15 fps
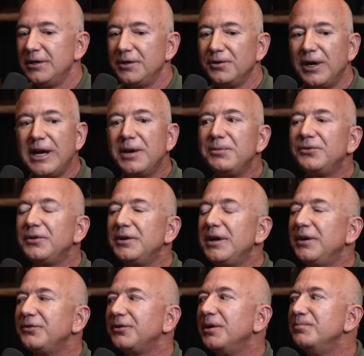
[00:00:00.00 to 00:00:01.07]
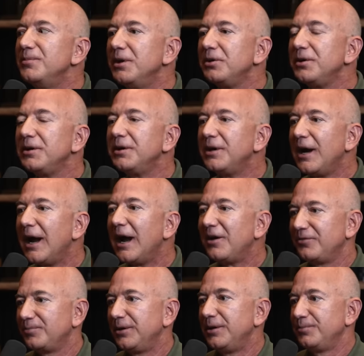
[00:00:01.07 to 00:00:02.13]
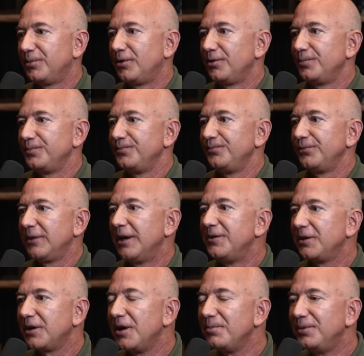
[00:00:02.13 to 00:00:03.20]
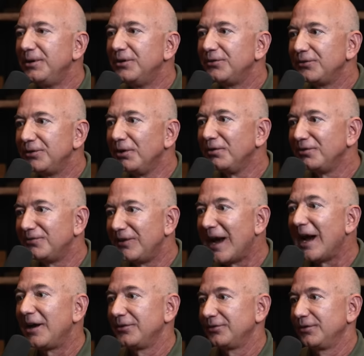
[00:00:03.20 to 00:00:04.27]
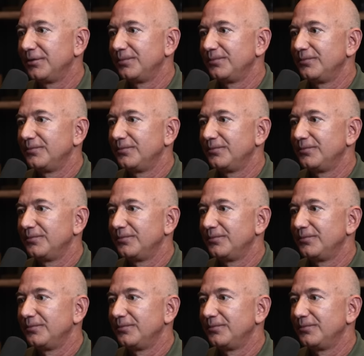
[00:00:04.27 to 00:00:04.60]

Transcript: You know, Amazon has 1.5 million people and the company is still fast.